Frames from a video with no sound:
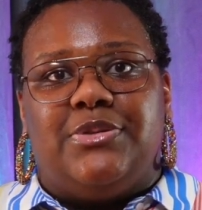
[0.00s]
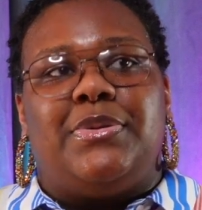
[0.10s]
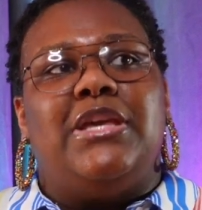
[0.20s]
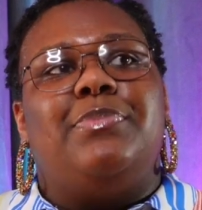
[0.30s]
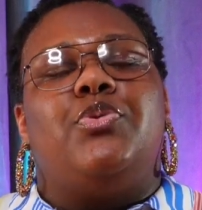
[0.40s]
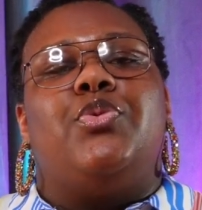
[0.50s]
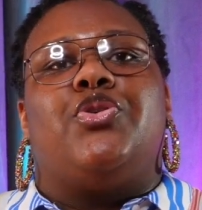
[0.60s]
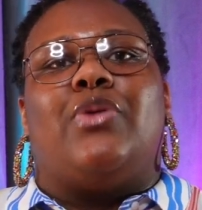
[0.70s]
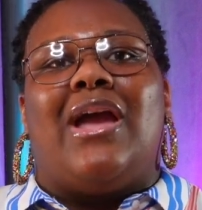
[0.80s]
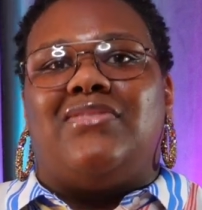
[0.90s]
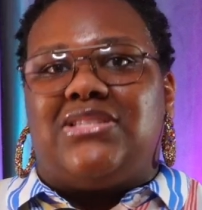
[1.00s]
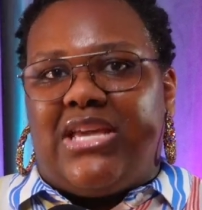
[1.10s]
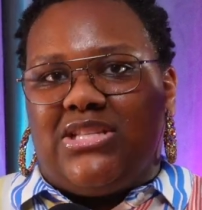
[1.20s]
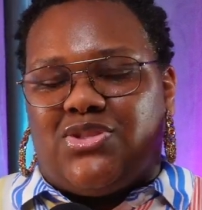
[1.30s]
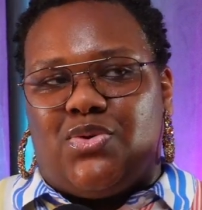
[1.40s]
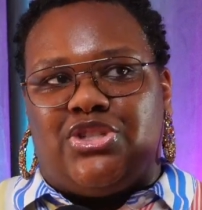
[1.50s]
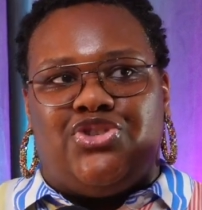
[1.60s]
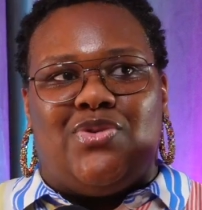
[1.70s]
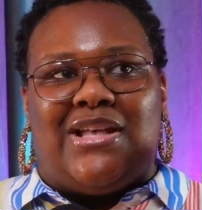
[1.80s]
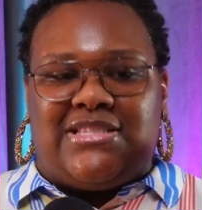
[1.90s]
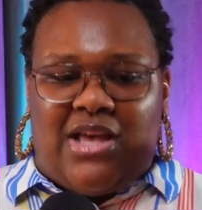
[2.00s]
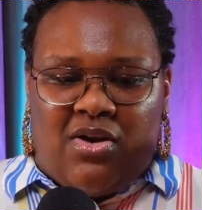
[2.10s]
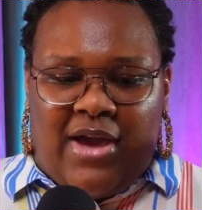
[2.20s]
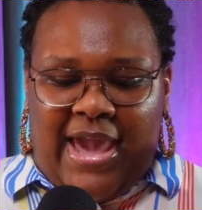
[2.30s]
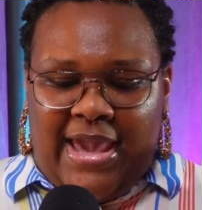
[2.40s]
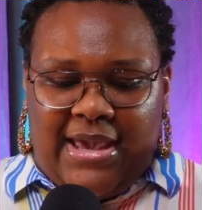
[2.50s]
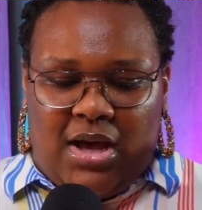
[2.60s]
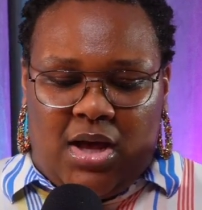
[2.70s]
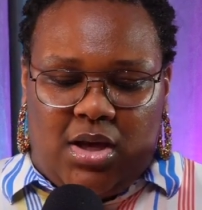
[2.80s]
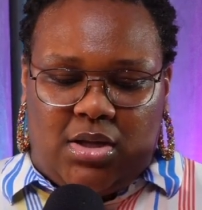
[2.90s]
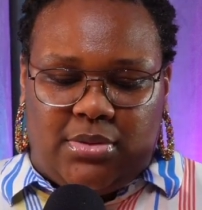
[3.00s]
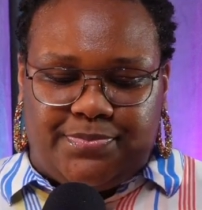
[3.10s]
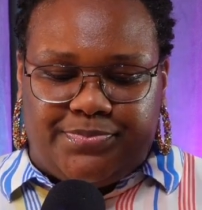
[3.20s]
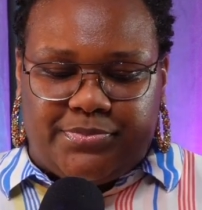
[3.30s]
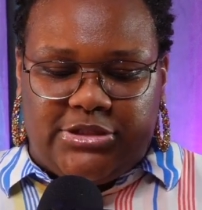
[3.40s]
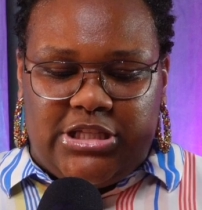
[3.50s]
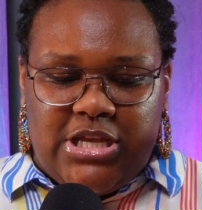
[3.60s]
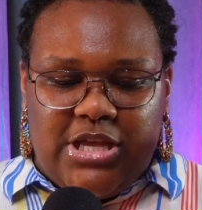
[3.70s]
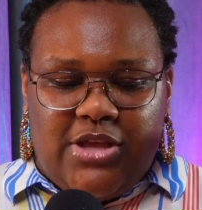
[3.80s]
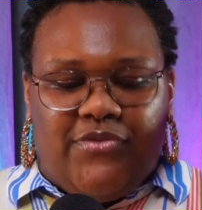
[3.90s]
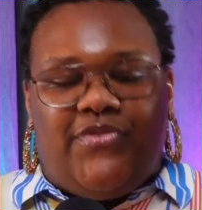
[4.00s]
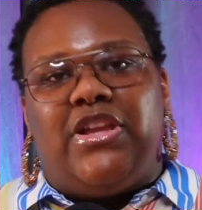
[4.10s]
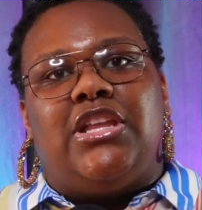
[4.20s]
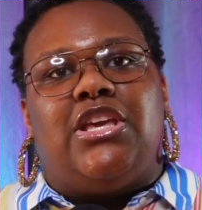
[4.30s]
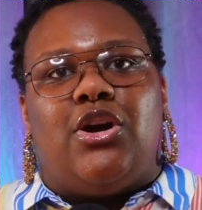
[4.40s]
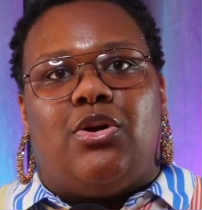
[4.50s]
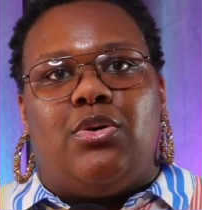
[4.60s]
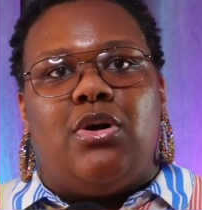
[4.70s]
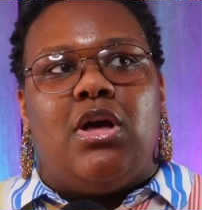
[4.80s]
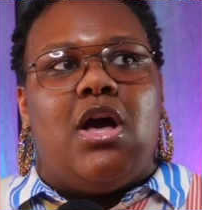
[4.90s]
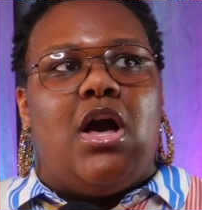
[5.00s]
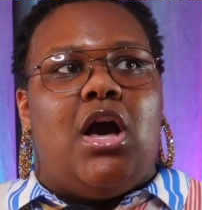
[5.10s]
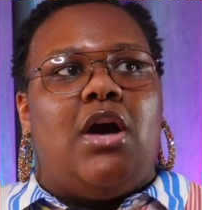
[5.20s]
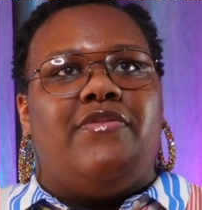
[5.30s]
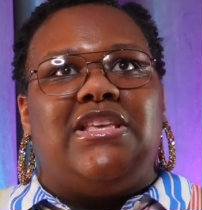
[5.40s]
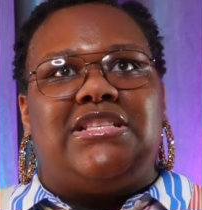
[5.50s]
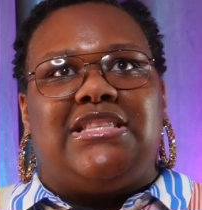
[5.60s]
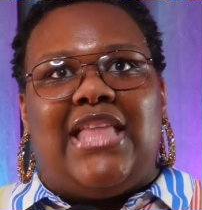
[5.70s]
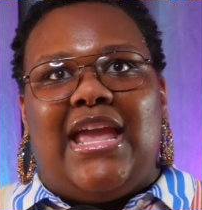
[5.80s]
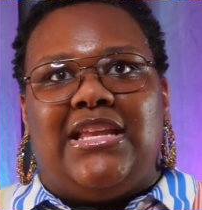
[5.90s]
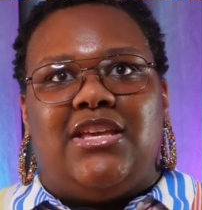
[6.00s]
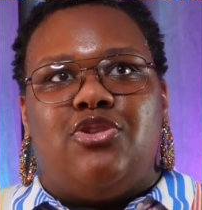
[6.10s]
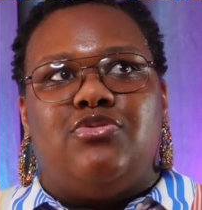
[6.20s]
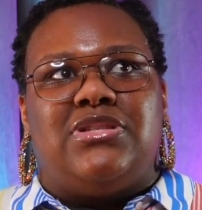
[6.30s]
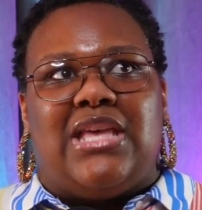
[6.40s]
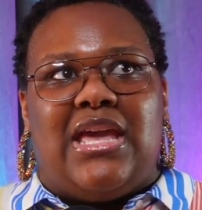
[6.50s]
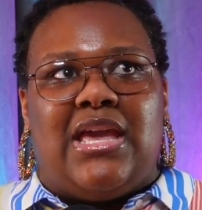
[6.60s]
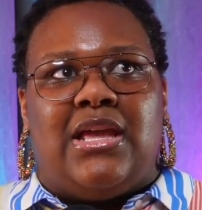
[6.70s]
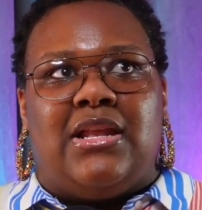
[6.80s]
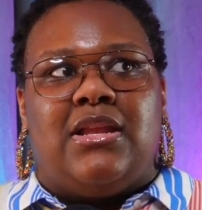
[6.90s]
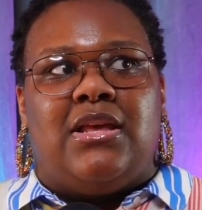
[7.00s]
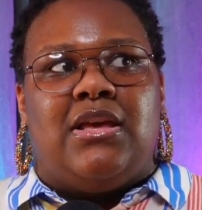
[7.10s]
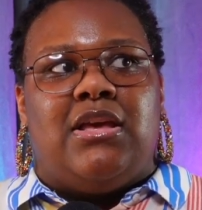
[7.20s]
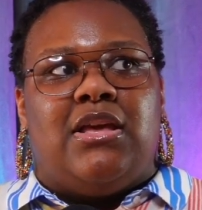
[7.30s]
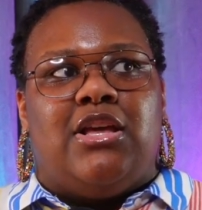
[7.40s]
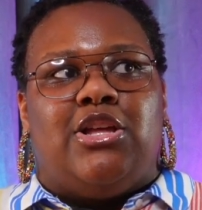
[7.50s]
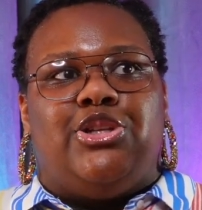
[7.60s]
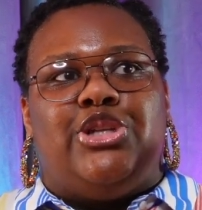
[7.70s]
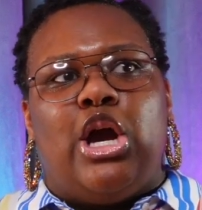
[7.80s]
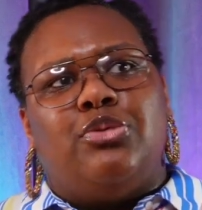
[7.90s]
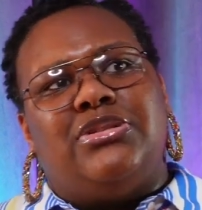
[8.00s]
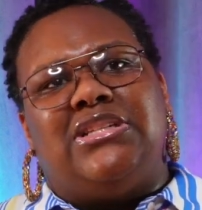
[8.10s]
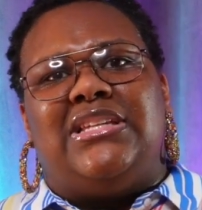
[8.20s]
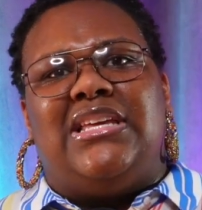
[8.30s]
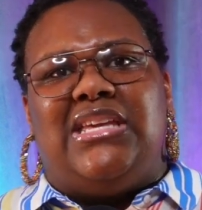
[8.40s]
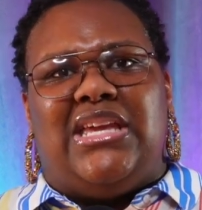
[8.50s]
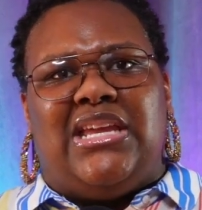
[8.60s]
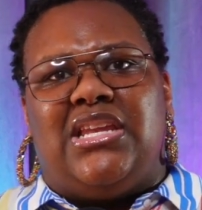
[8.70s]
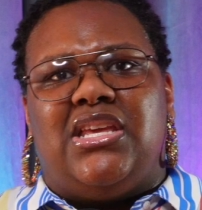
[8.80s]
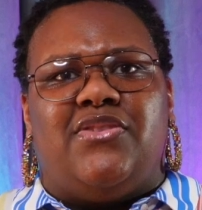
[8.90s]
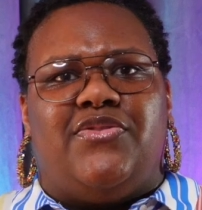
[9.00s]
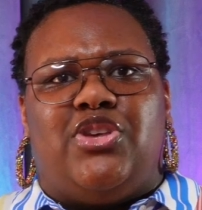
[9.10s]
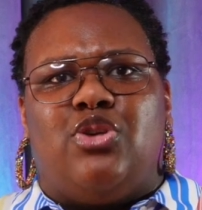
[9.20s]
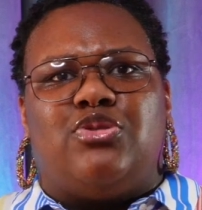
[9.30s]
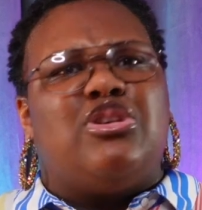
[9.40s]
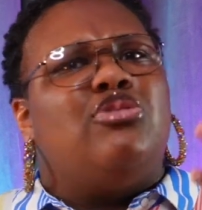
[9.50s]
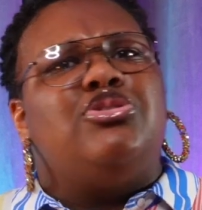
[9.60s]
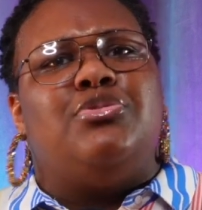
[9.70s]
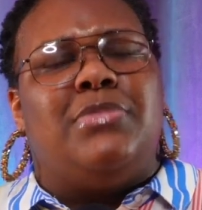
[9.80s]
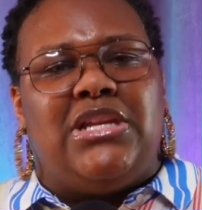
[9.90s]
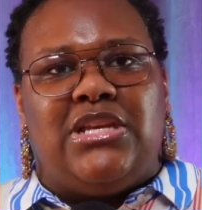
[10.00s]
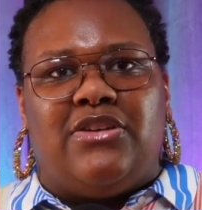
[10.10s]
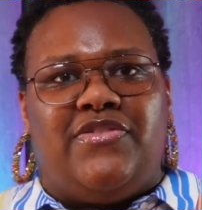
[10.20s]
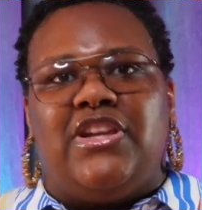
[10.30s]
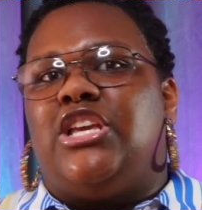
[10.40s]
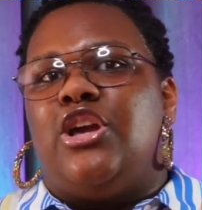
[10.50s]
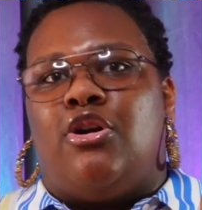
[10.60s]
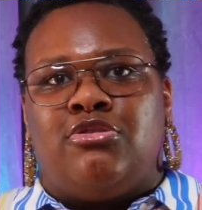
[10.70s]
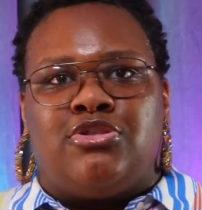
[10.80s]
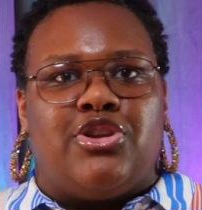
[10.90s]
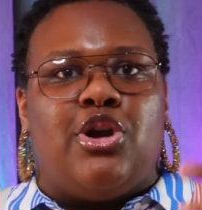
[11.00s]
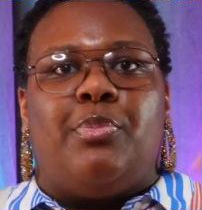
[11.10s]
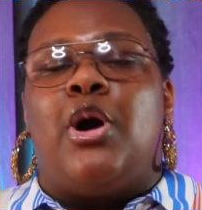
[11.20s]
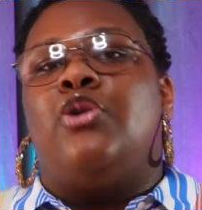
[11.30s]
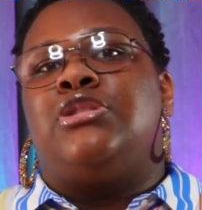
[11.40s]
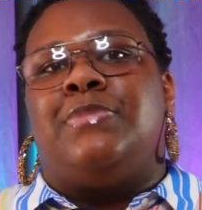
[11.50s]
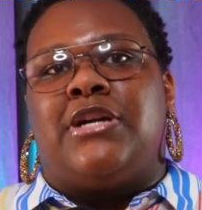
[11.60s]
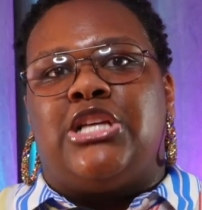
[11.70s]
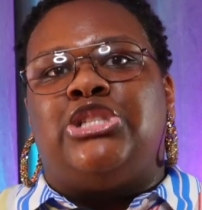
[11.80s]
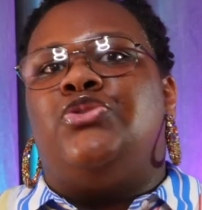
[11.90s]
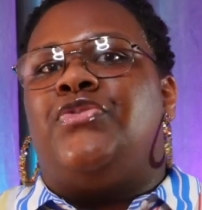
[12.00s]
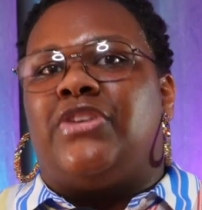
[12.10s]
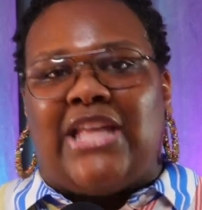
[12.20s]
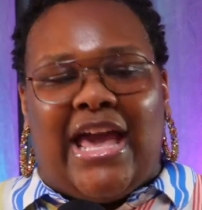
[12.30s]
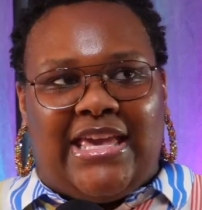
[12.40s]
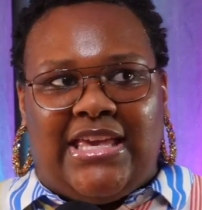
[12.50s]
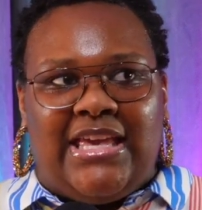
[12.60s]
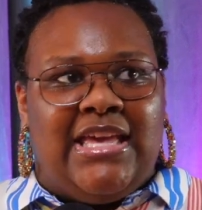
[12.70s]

People will gravitate towards you. I saw a um video of this lady who said don't delete any of your social media videos or your posts because you feel like